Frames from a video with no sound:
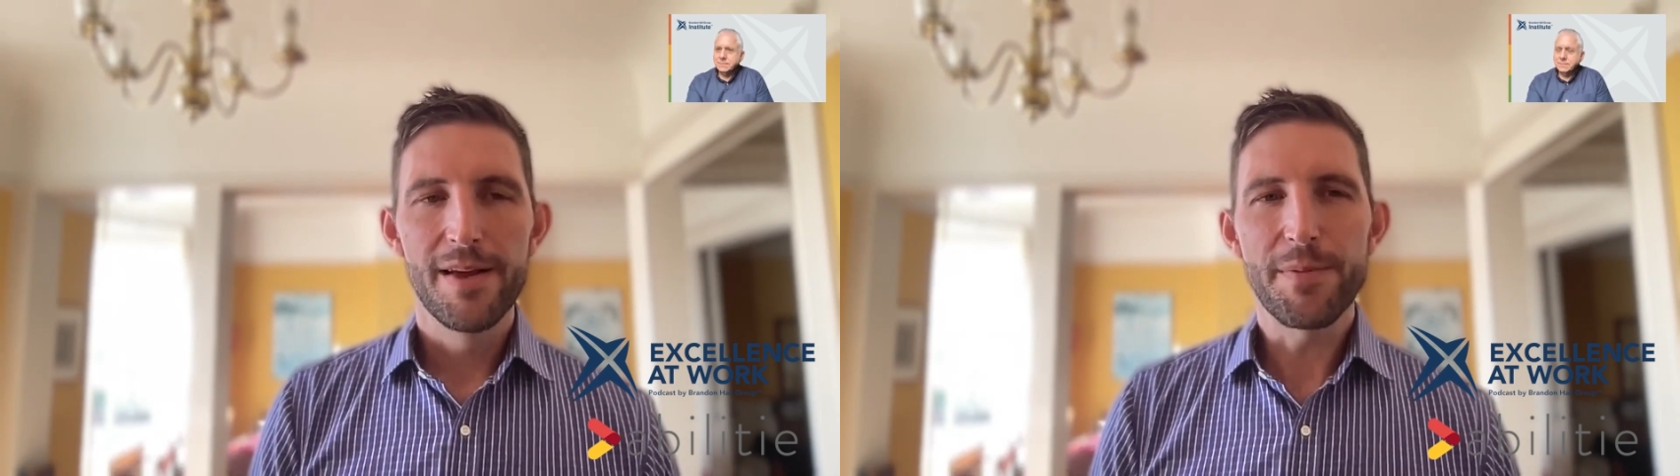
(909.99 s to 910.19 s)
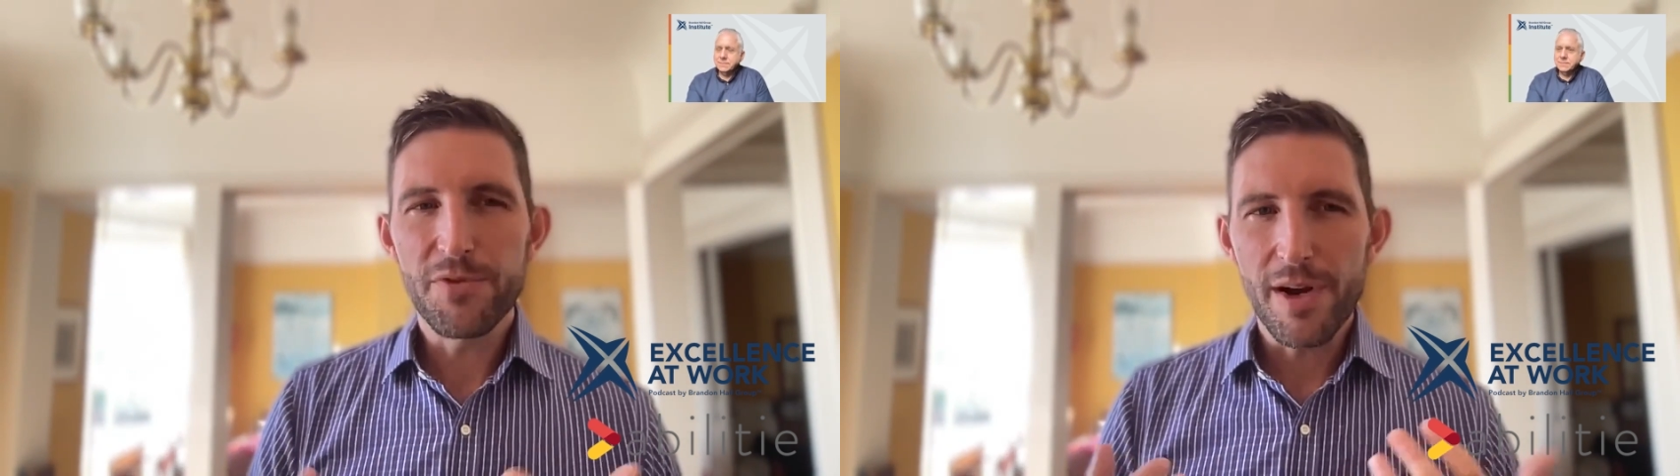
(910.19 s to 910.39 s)

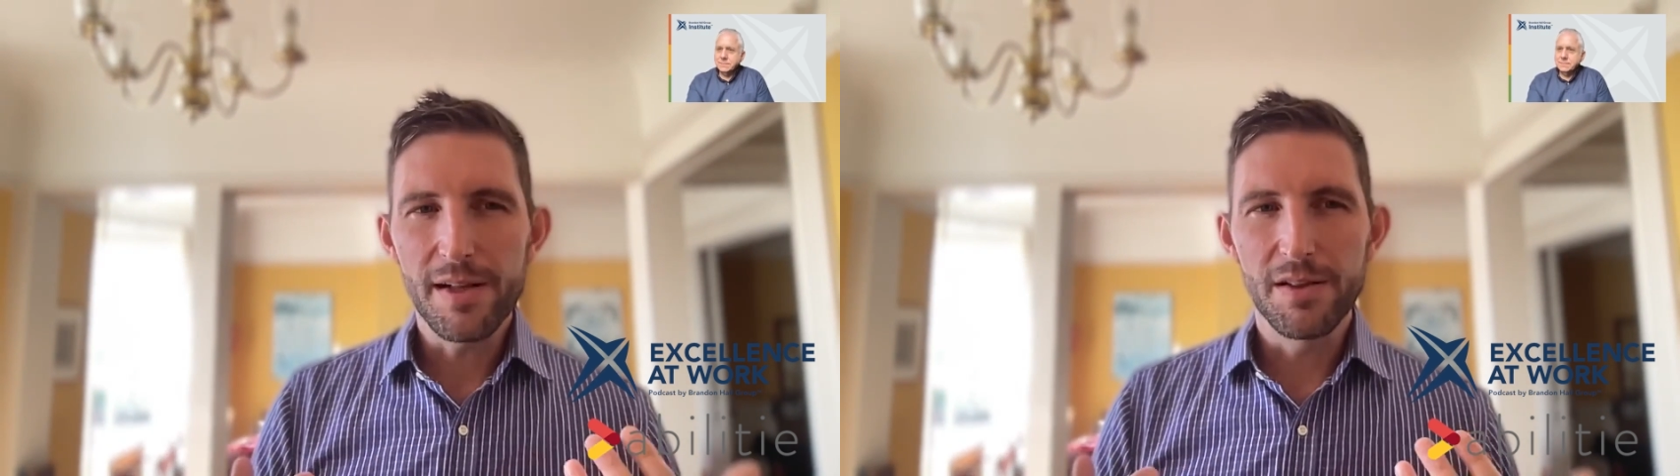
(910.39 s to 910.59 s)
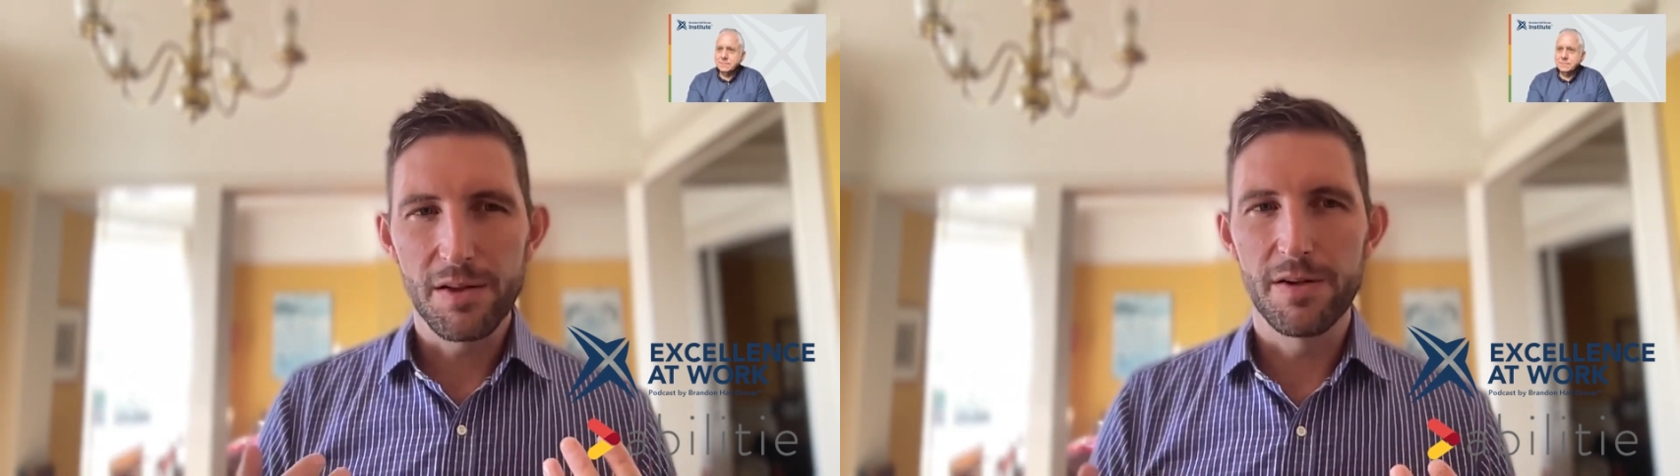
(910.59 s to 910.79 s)
If I'm
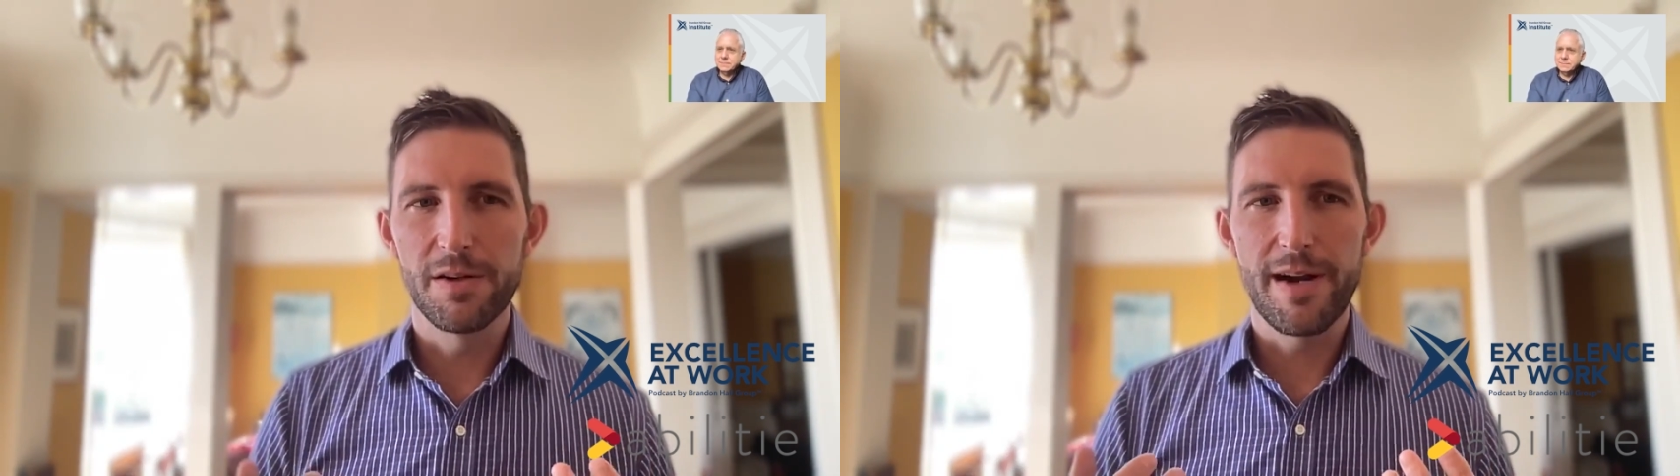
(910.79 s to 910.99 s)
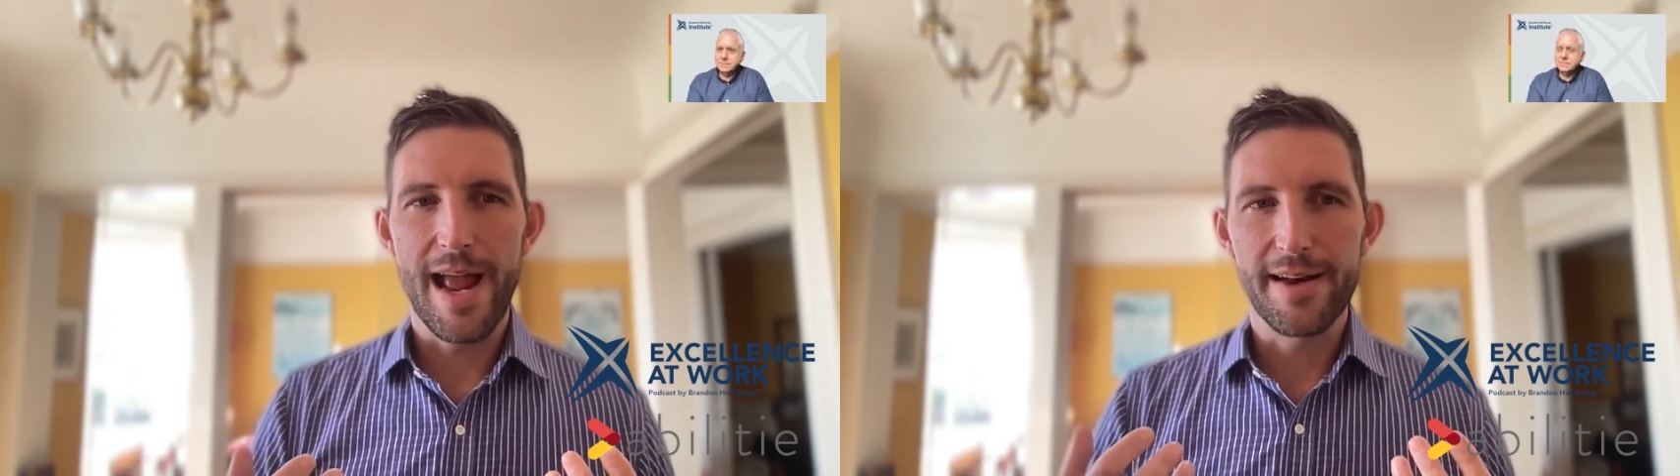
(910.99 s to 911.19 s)
trying to
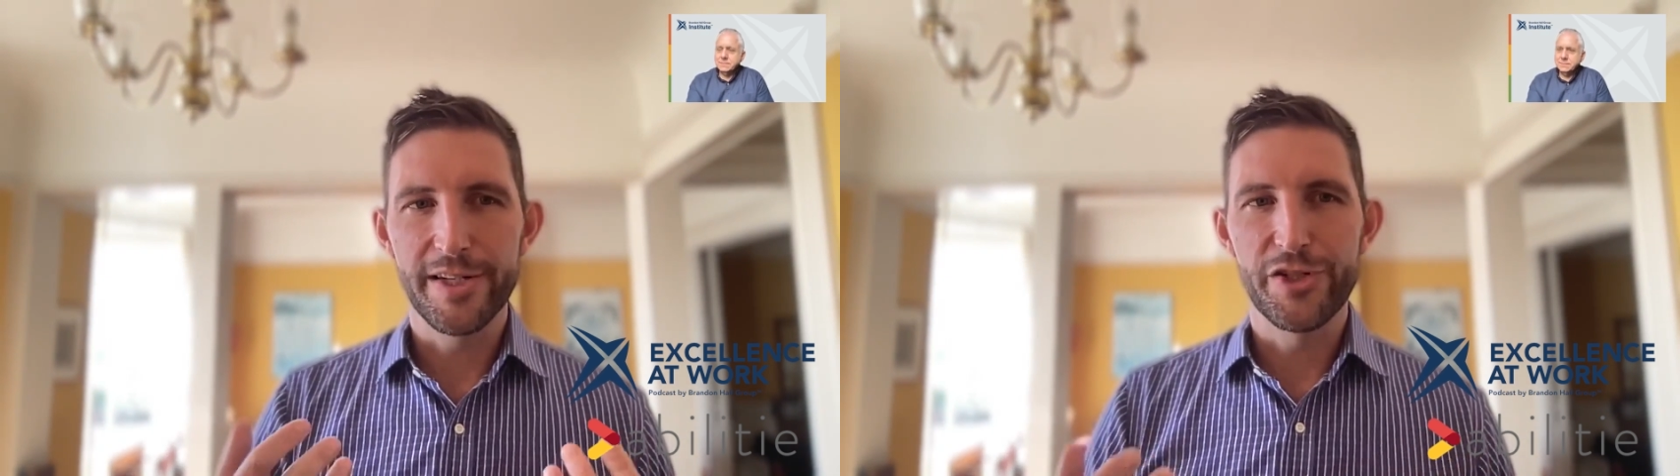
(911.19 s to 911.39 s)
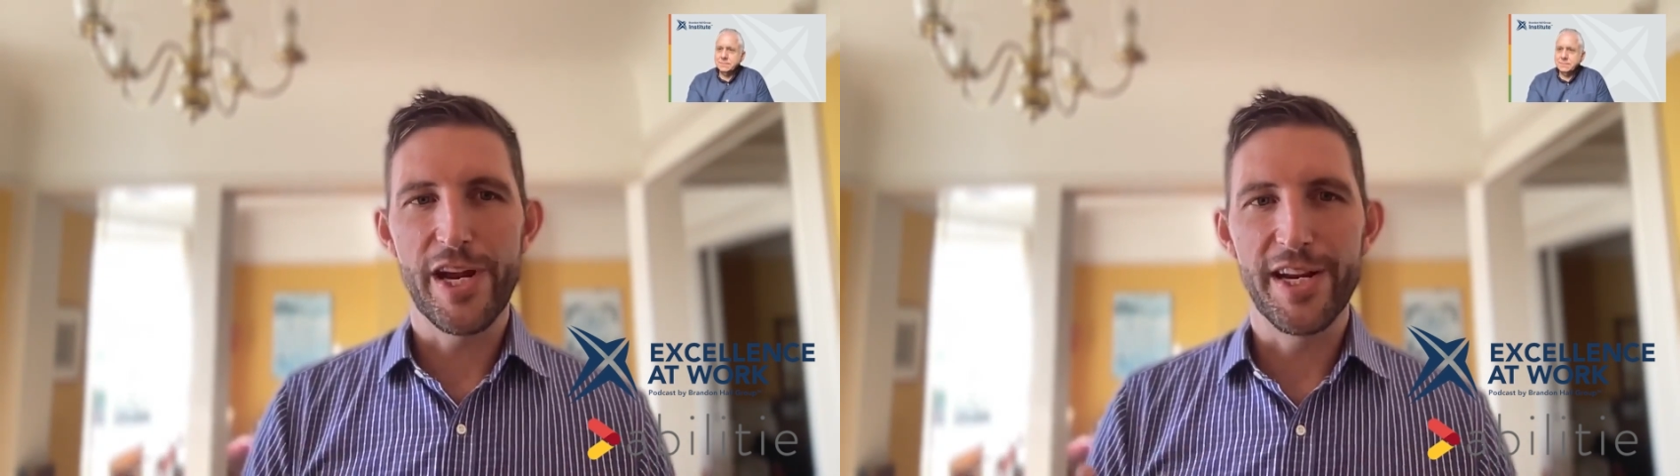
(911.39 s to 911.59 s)
learn how
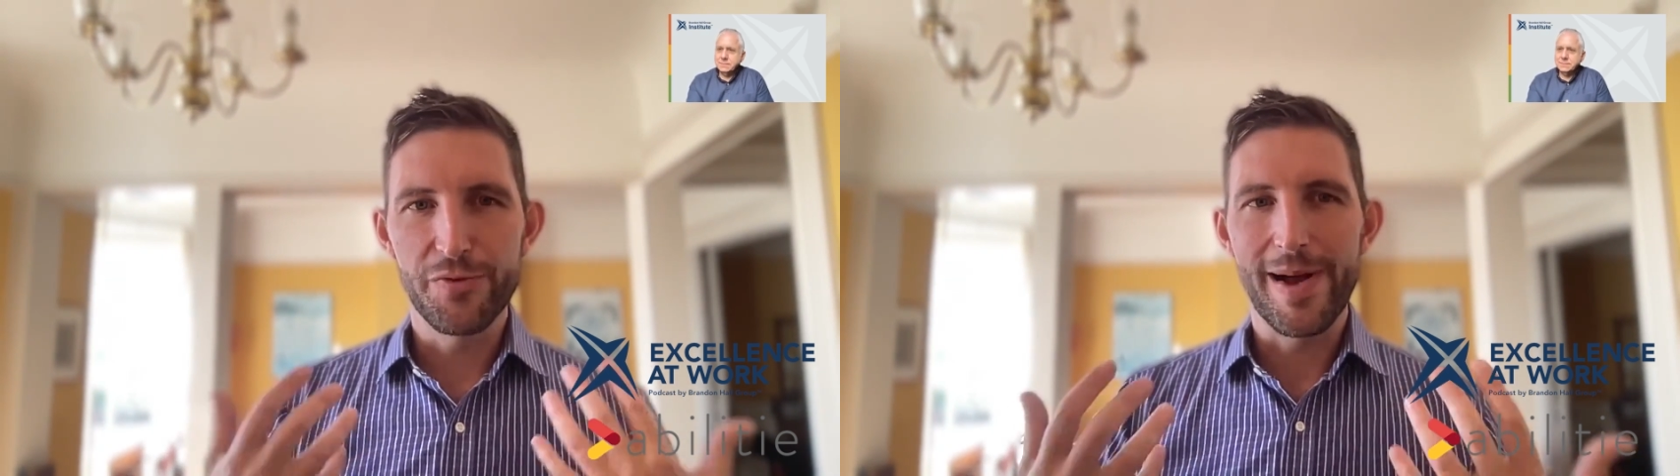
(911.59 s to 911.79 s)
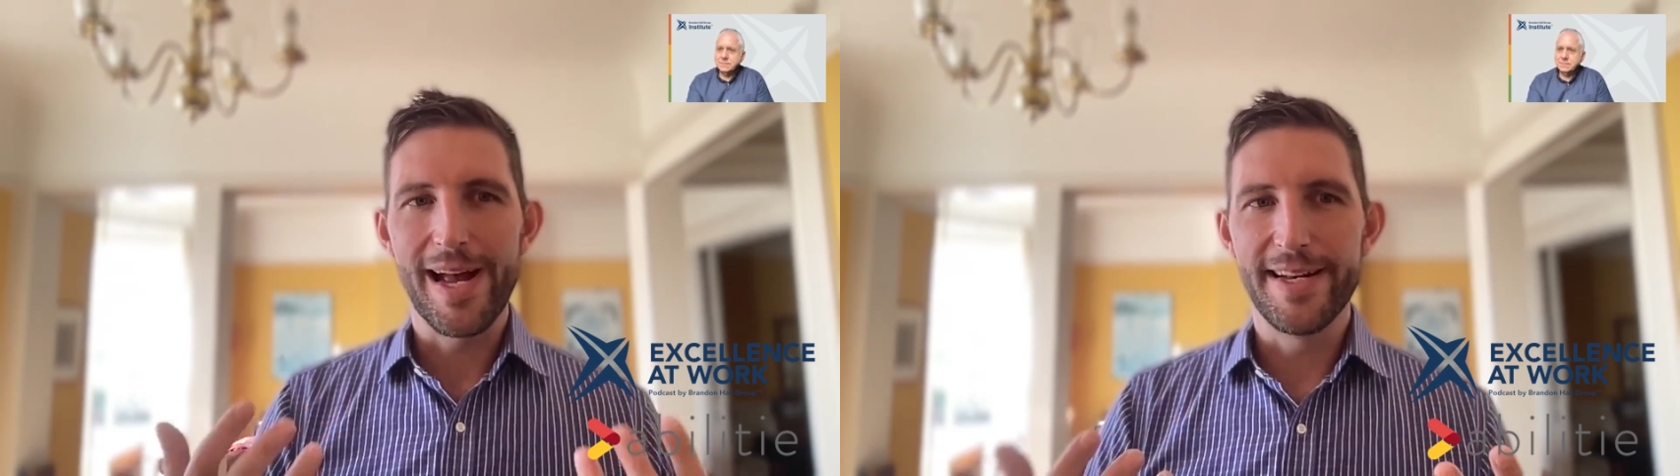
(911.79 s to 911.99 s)
to
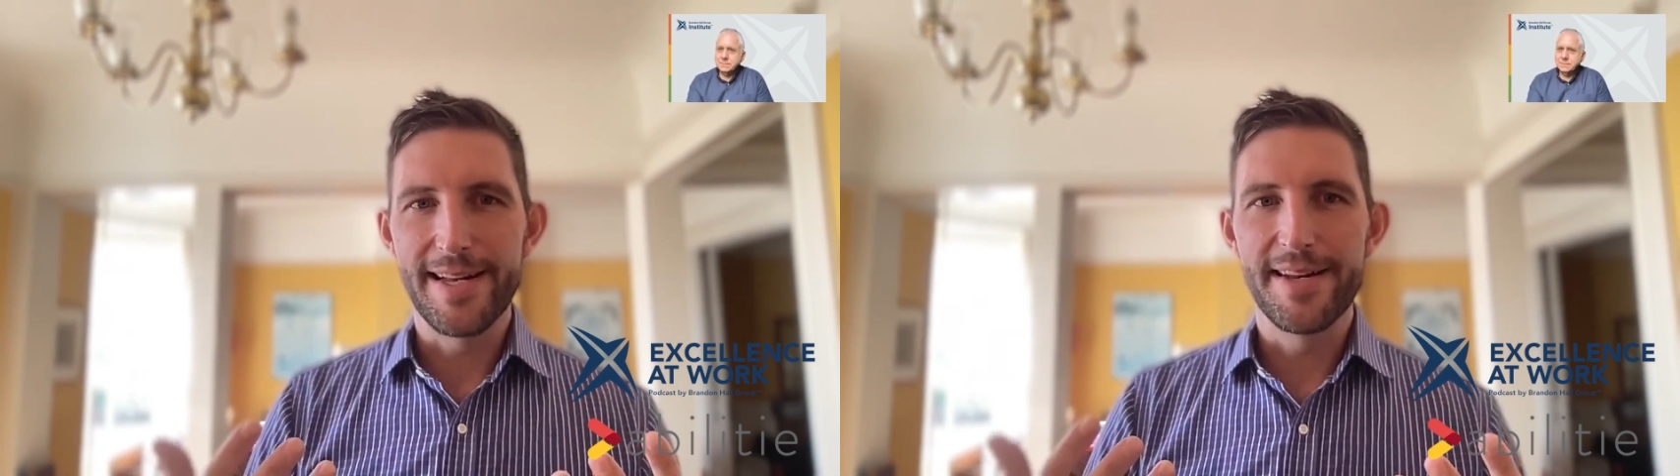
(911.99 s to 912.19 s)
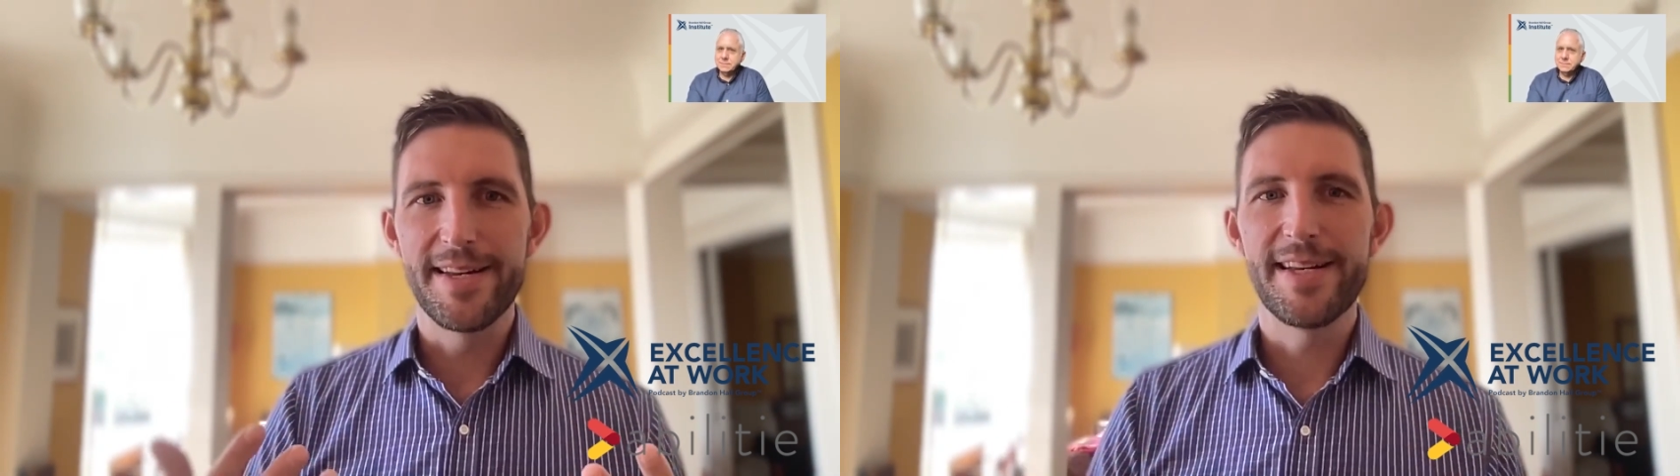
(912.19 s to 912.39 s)
change my
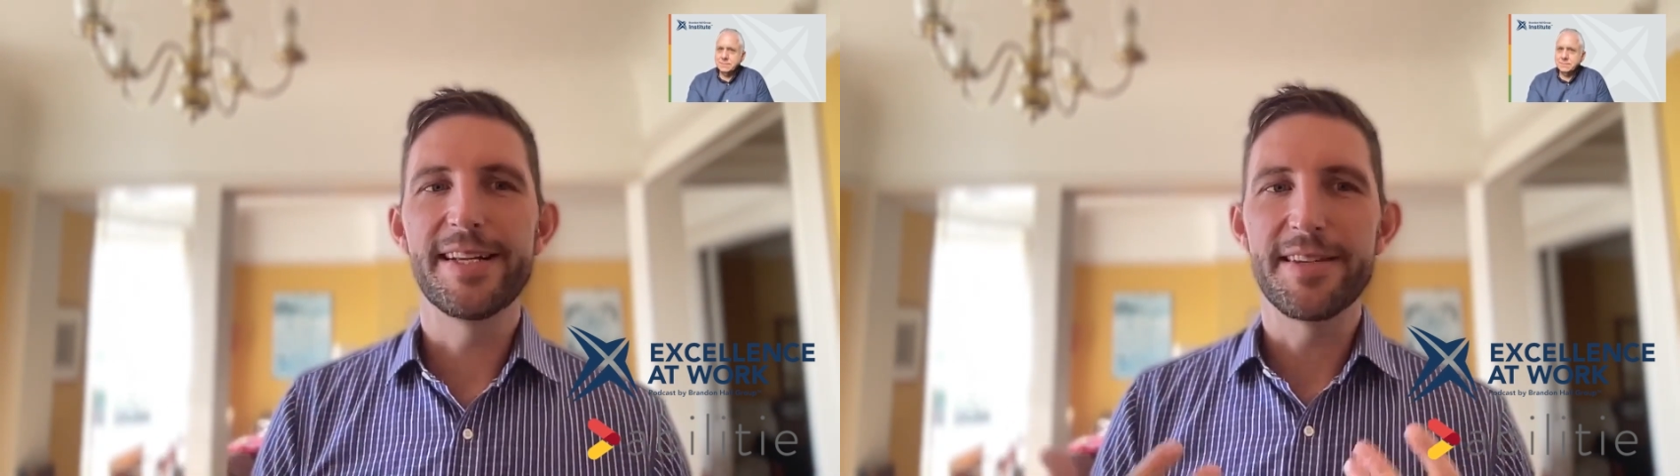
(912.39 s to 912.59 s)
identity